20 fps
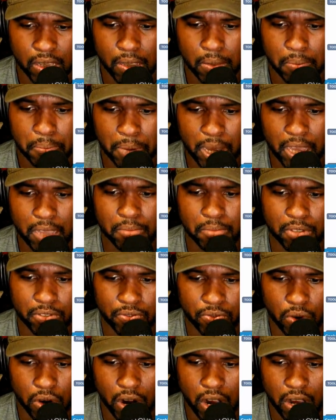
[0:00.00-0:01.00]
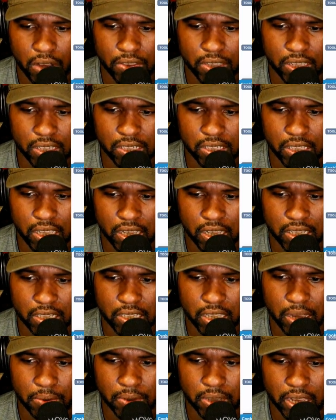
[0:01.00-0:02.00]
But before all these things,
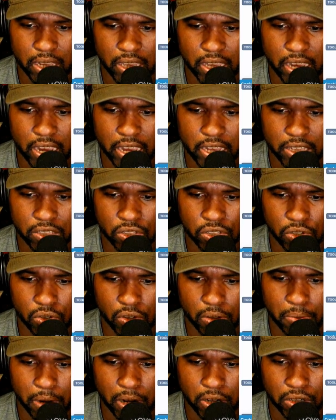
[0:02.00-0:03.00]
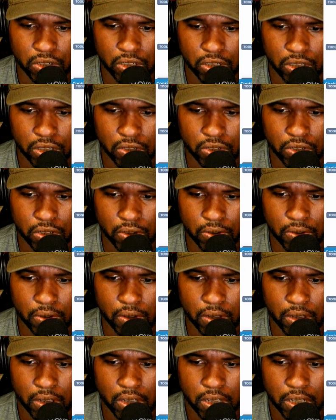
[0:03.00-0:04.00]
they will lay their hands on you and persecute you,
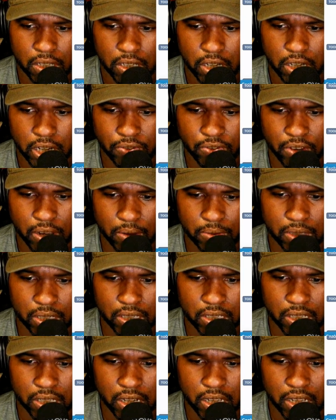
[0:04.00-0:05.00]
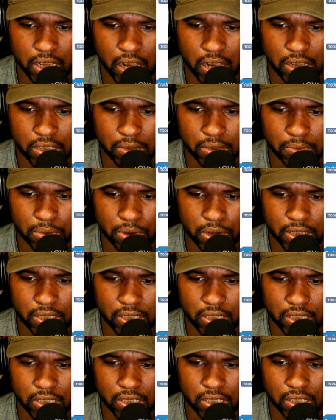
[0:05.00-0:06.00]
deliver you up to the synagogues and
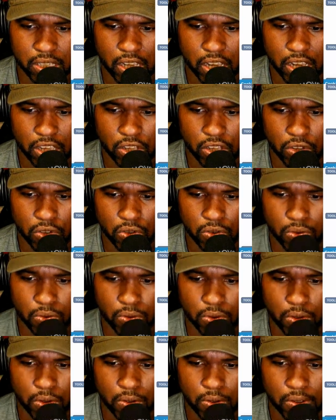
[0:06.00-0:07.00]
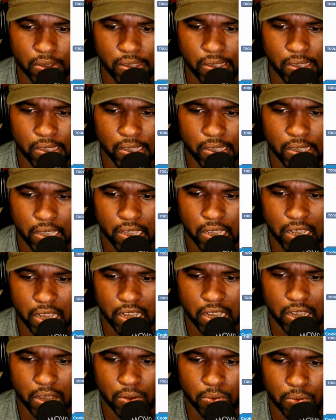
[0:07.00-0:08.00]
prisons, and you
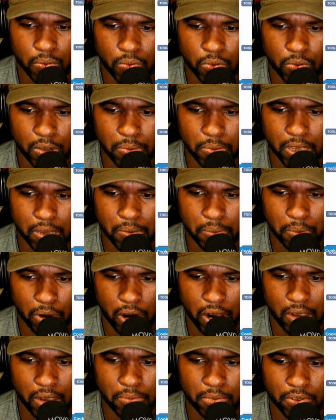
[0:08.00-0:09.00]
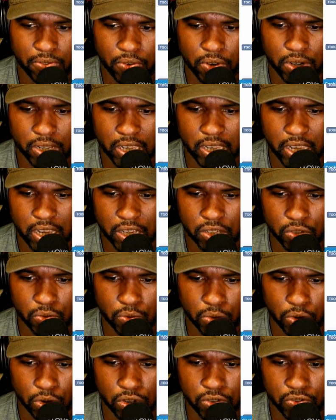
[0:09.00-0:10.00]
will be brought before kings and
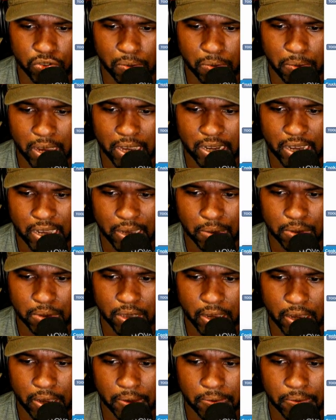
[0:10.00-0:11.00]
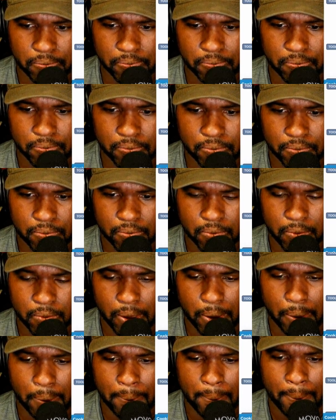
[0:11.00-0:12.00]
rulers for my name's sake." Okay.